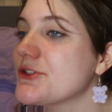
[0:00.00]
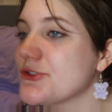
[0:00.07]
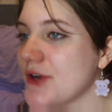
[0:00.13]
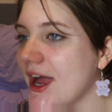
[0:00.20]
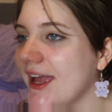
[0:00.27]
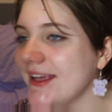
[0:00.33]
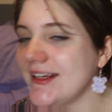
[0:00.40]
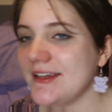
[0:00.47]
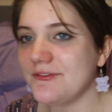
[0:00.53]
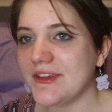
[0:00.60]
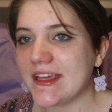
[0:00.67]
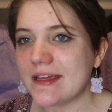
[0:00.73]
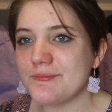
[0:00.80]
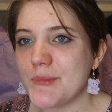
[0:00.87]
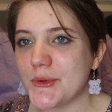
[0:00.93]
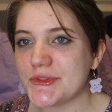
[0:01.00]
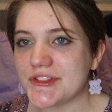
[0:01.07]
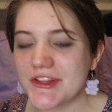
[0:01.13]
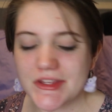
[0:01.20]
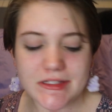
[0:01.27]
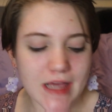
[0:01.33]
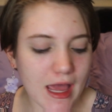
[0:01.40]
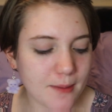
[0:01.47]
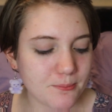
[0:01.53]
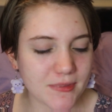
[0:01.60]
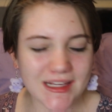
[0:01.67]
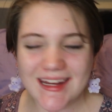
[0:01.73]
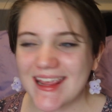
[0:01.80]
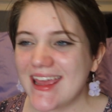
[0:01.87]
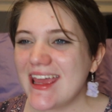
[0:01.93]
try and eat vegan most of the time. But
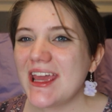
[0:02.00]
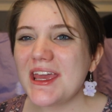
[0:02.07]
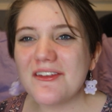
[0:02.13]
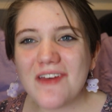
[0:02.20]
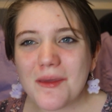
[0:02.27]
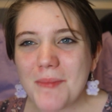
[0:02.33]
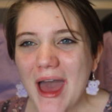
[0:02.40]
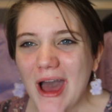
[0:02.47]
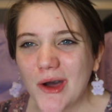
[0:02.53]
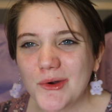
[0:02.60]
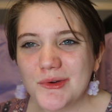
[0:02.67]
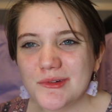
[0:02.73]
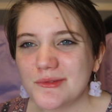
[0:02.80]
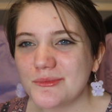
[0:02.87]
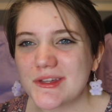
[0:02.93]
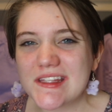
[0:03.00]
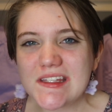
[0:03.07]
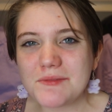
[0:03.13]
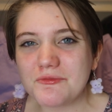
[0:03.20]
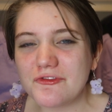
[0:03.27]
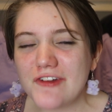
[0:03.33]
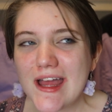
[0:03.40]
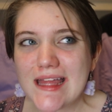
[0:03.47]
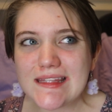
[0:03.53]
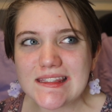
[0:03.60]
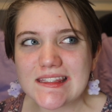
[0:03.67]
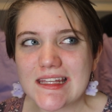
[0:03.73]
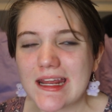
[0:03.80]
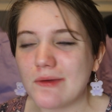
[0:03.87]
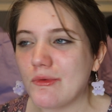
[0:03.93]
if I'm out with some
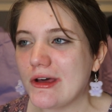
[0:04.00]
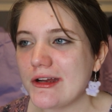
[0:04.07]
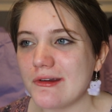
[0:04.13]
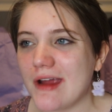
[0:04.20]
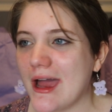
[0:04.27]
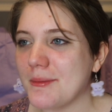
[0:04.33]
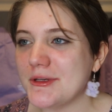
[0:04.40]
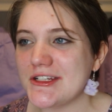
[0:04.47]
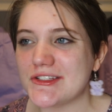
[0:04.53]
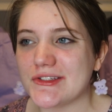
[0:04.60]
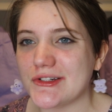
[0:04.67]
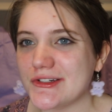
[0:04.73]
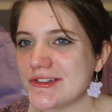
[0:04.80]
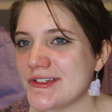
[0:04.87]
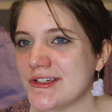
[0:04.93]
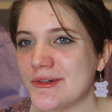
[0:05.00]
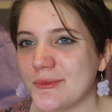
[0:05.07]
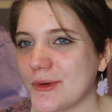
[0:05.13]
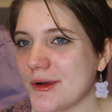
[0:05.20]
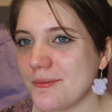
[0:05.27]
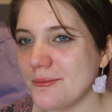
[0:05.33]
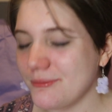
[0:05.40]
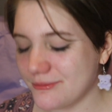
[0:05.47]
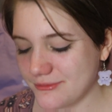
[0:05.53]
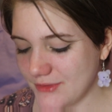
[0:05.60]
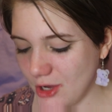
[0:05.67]
friends and I want to grab a dessert or